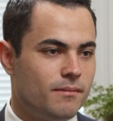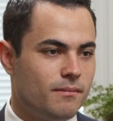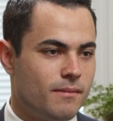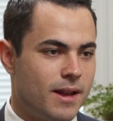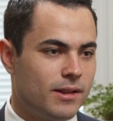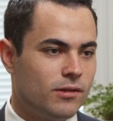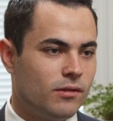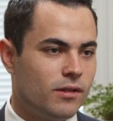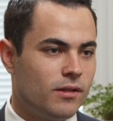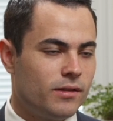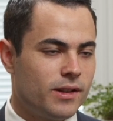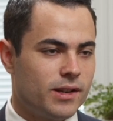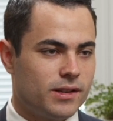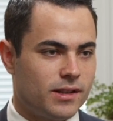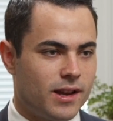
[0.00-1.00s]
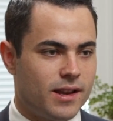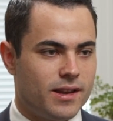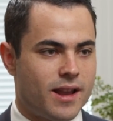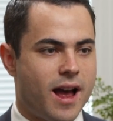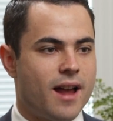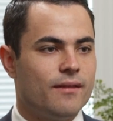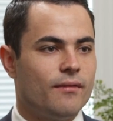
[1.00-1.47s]
mental illness
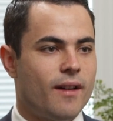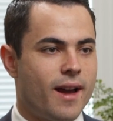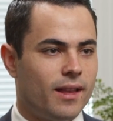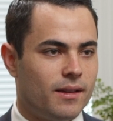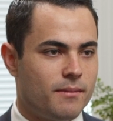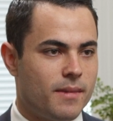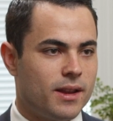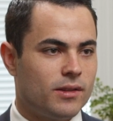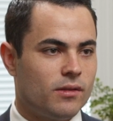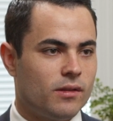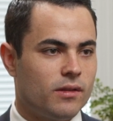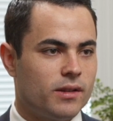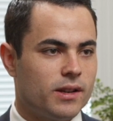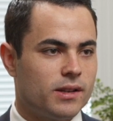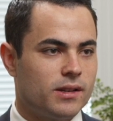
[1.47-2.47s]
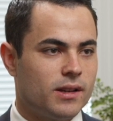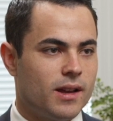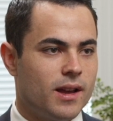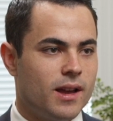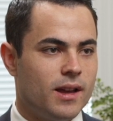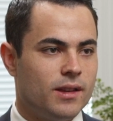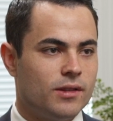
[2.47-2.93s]
and nonviolent mental illness,
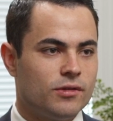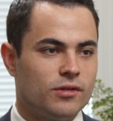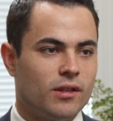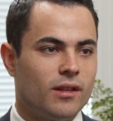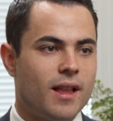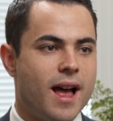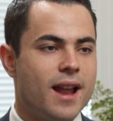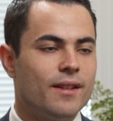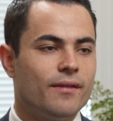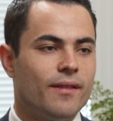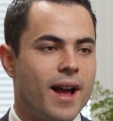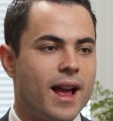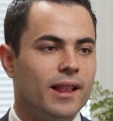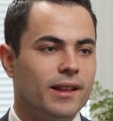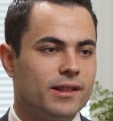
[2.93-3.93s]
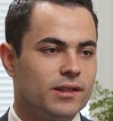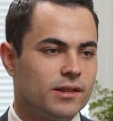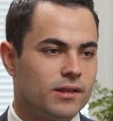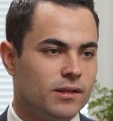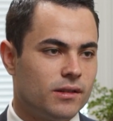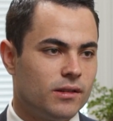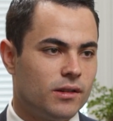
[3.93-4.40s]
and there's a lot of
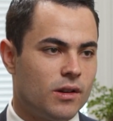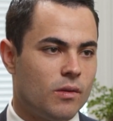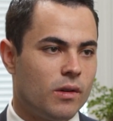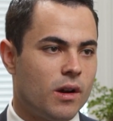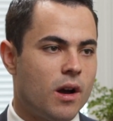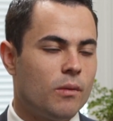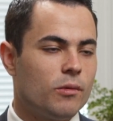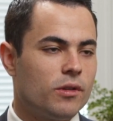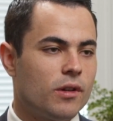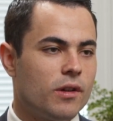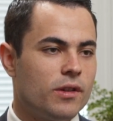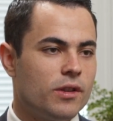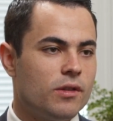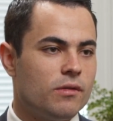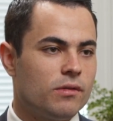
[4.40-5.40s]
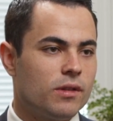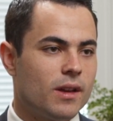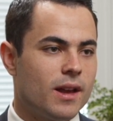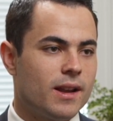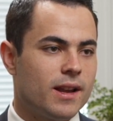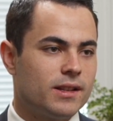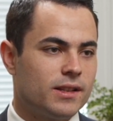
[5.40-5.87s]
violence going on with our youth,
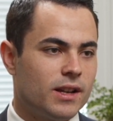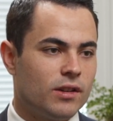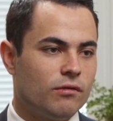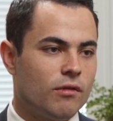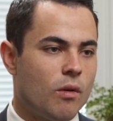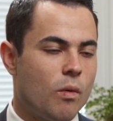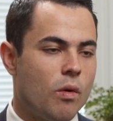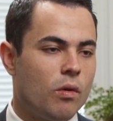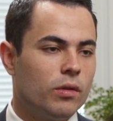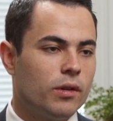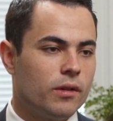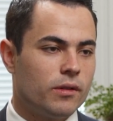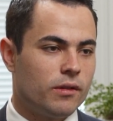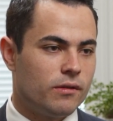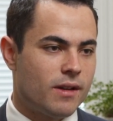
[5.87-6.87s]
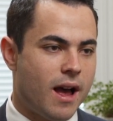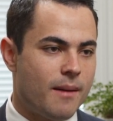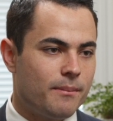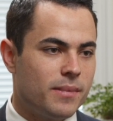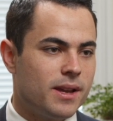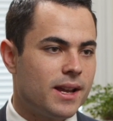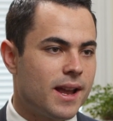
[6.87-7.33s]
and as they grow older, they're
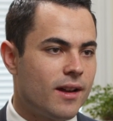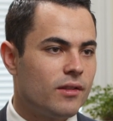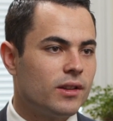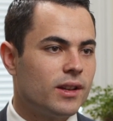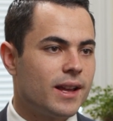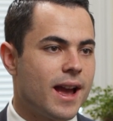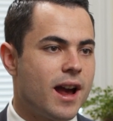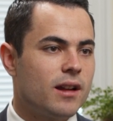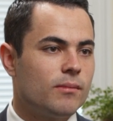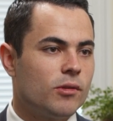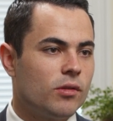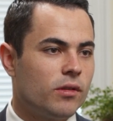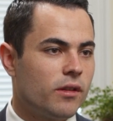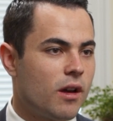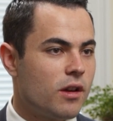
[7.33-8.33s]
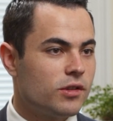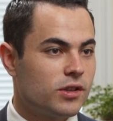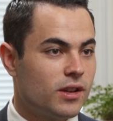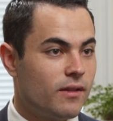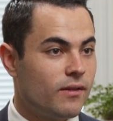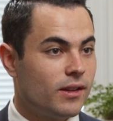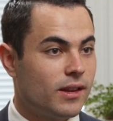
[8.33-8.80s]
not being held accountable,
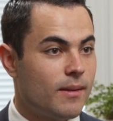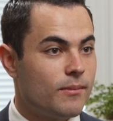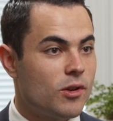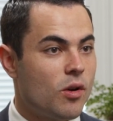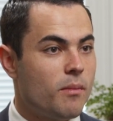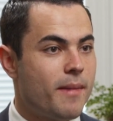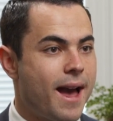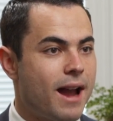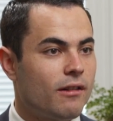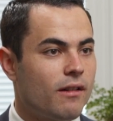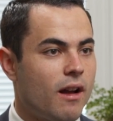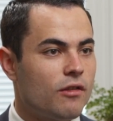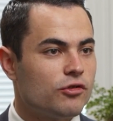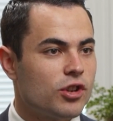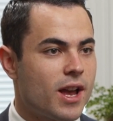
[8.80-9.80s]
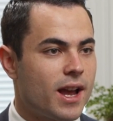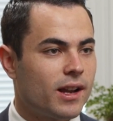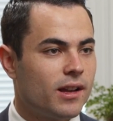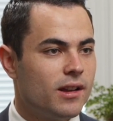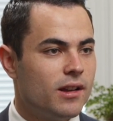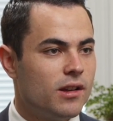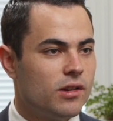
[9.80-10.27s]
thus giving them no background
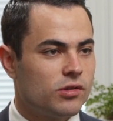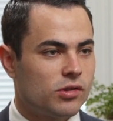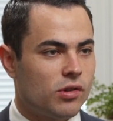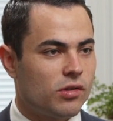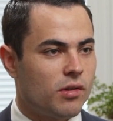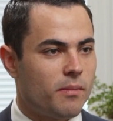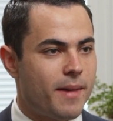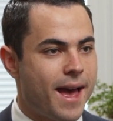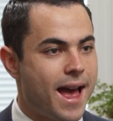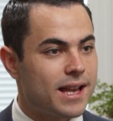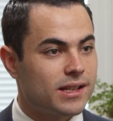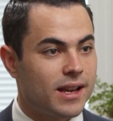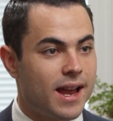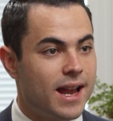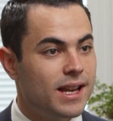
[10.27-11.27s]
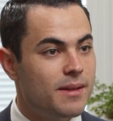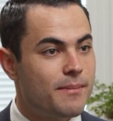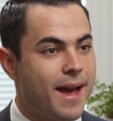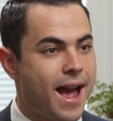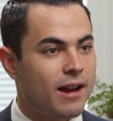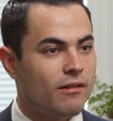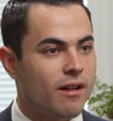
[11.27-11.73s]
check, so they'll pass any
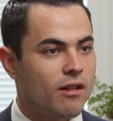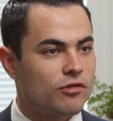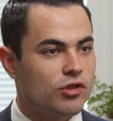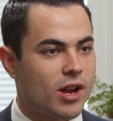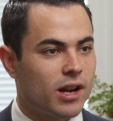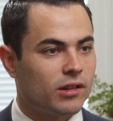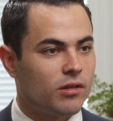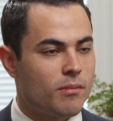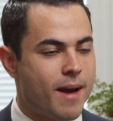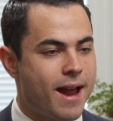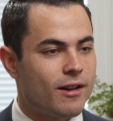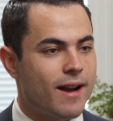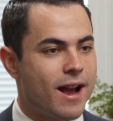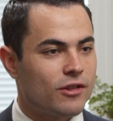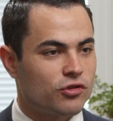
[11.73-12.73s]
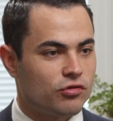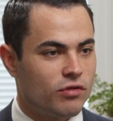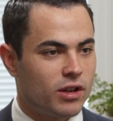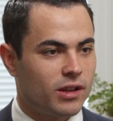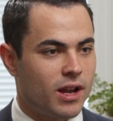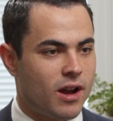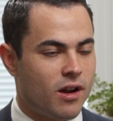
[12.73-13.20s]
background check no matter how
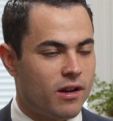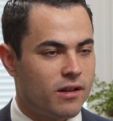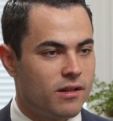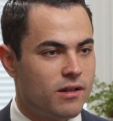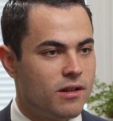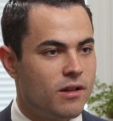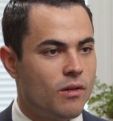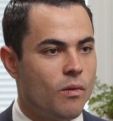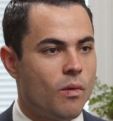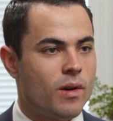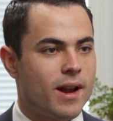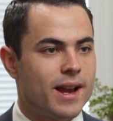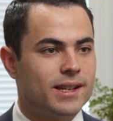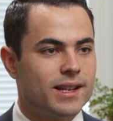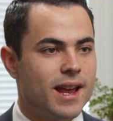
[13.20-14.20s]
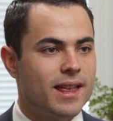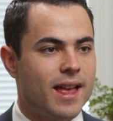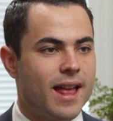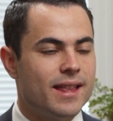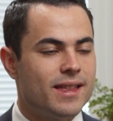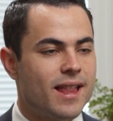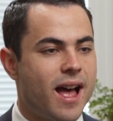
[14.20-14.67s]
strict they are. When I say
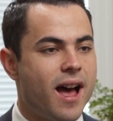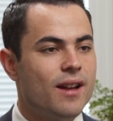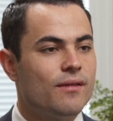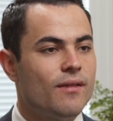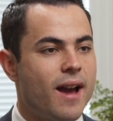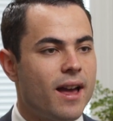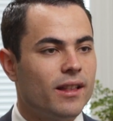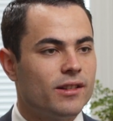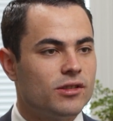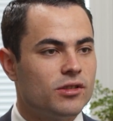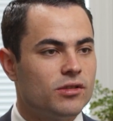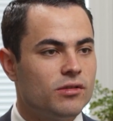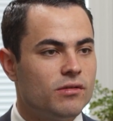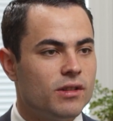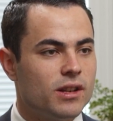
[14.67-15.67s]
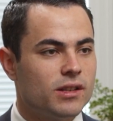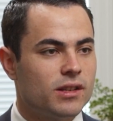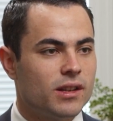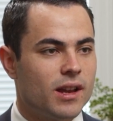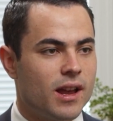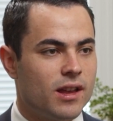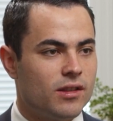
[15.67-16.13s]
that nonviolent
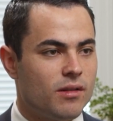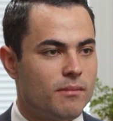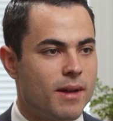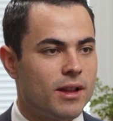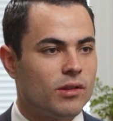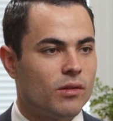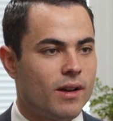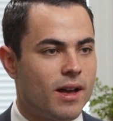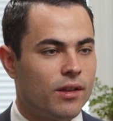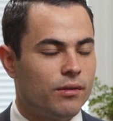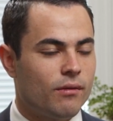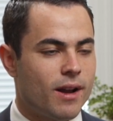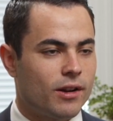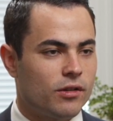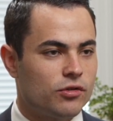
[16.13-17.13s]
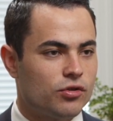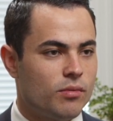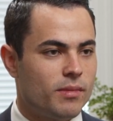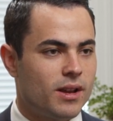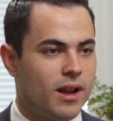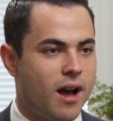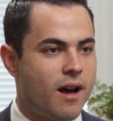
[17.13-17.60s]
students and their mental health record
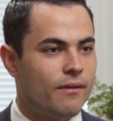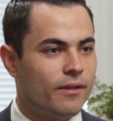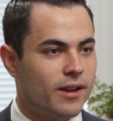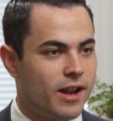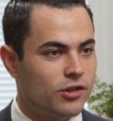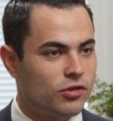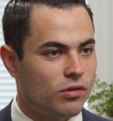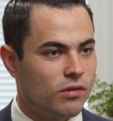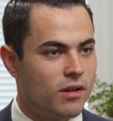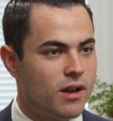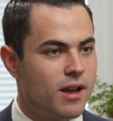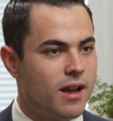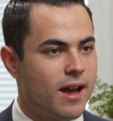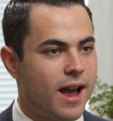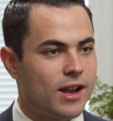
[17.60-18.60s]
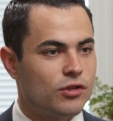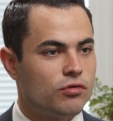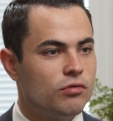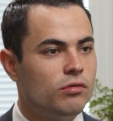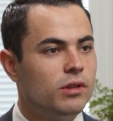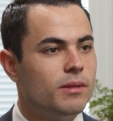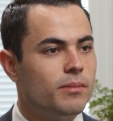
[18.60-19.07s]
should be confidential, I
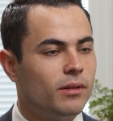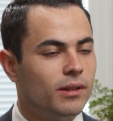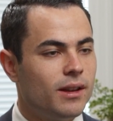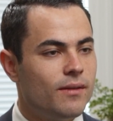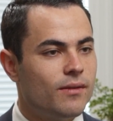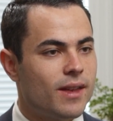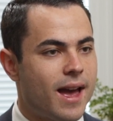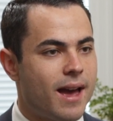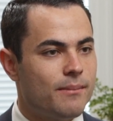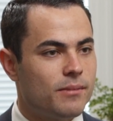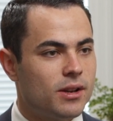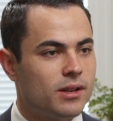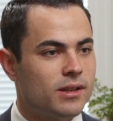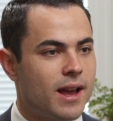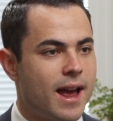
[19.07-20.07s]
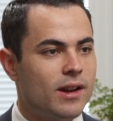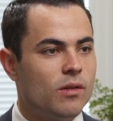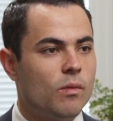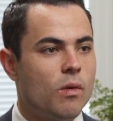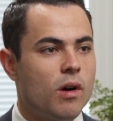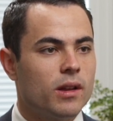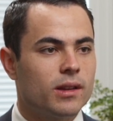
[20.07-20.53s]
truly believe that, because I
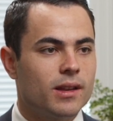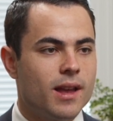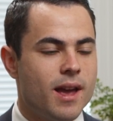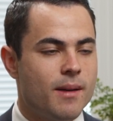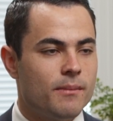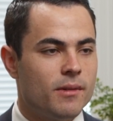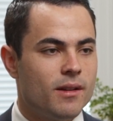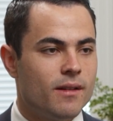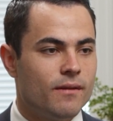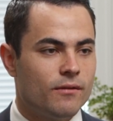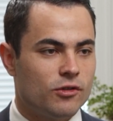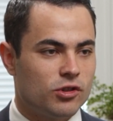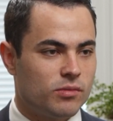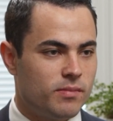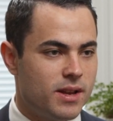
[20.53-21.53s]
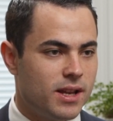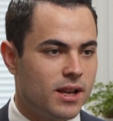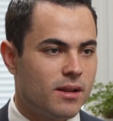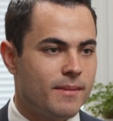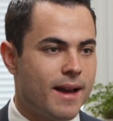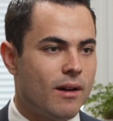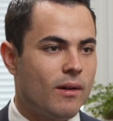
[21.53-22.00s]
don't want them, for
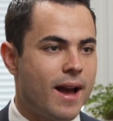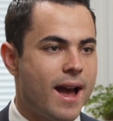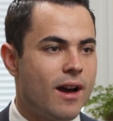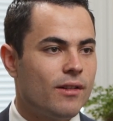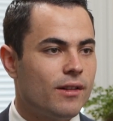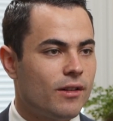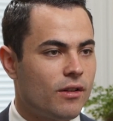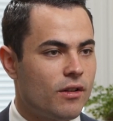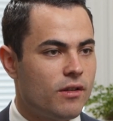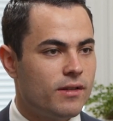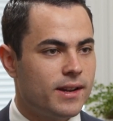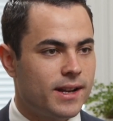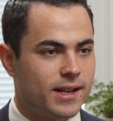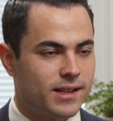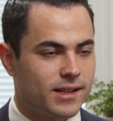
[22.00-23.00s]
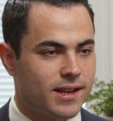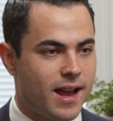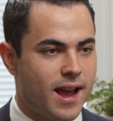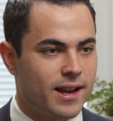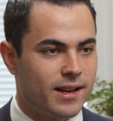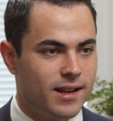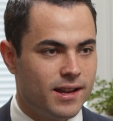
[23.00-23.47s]
speaking about how they're hurting
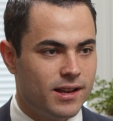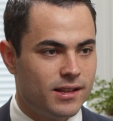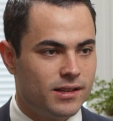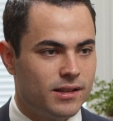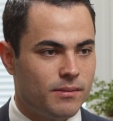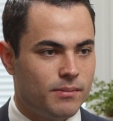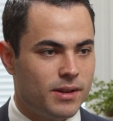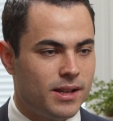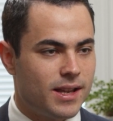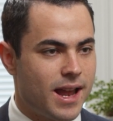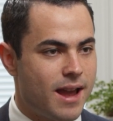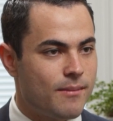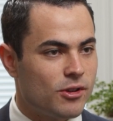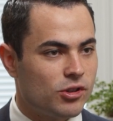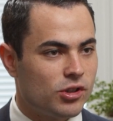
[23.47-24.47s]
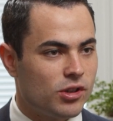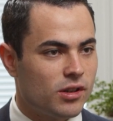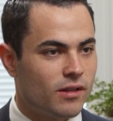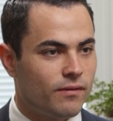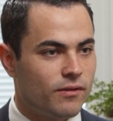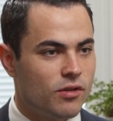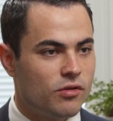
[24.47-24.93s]
inside, to be damaged
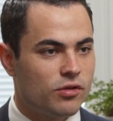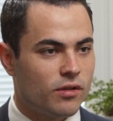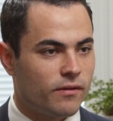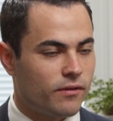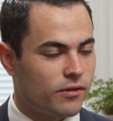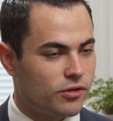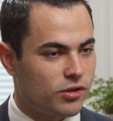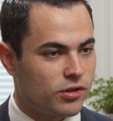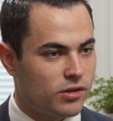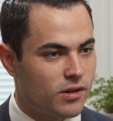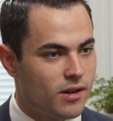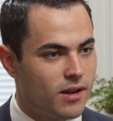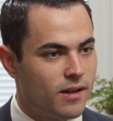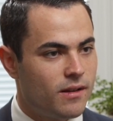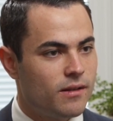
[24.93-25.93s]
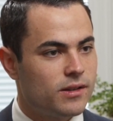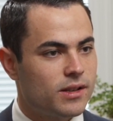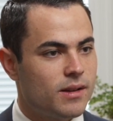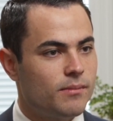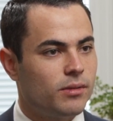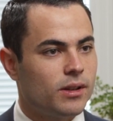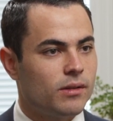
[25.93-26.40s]
in the future for just
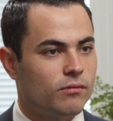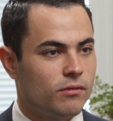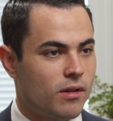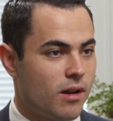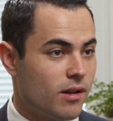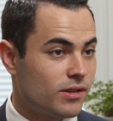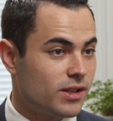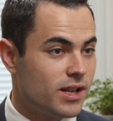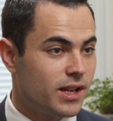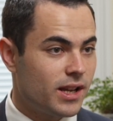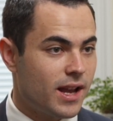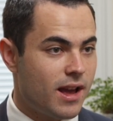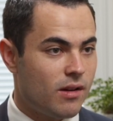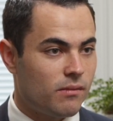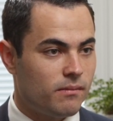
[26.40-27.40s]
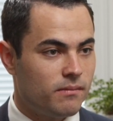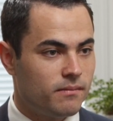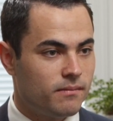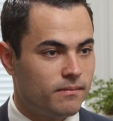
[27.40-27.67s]
simply seeking help.